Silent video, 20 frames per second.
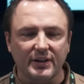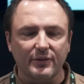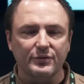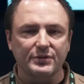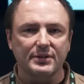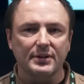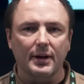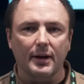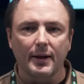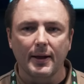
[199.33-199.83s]

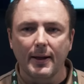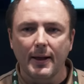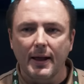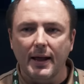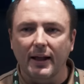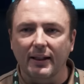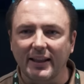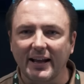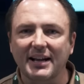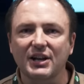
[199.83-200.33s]
Gives a,
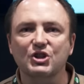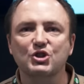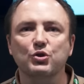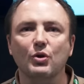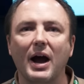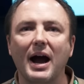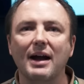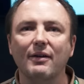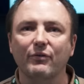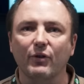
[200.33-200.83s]
like a
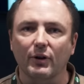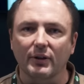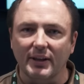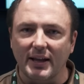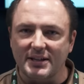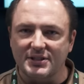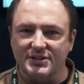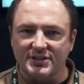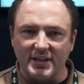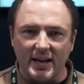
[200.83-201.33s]
driver,
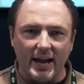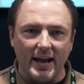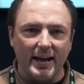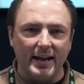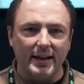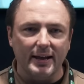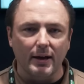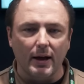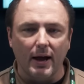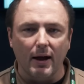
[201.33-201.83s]
let's
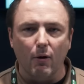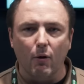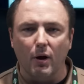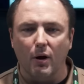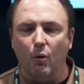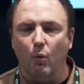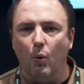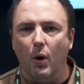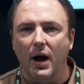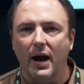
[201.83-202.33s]
say, a,
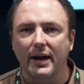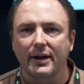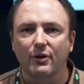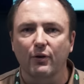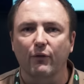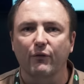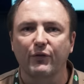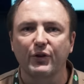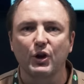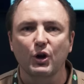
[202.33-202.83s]
a
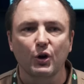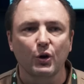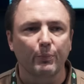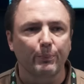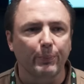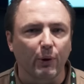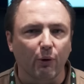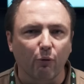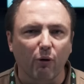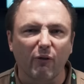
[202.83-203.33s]
wider view,
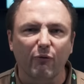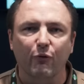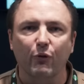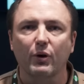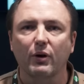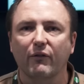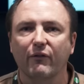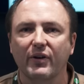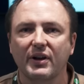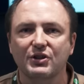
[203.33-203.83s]

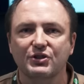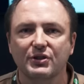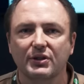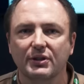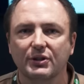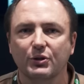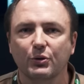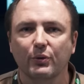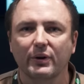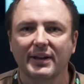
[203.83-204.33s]
peripheral
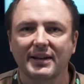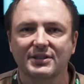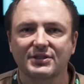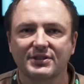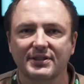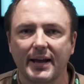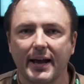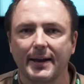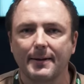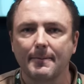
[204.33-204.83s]
vision to an
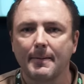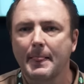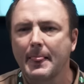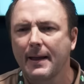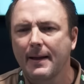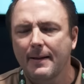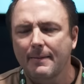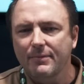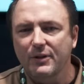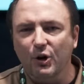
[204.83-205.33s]
extent.
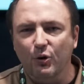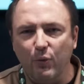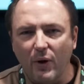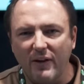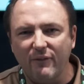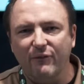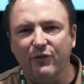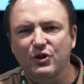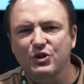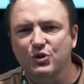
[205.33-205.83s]
They're
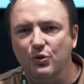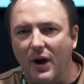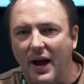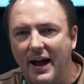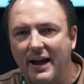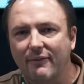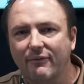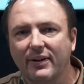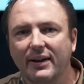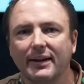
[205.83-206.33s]
great for
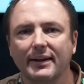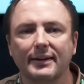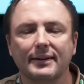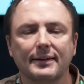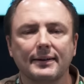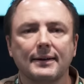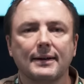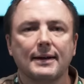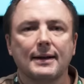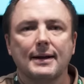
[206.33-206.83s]

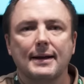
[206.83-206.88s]
driving.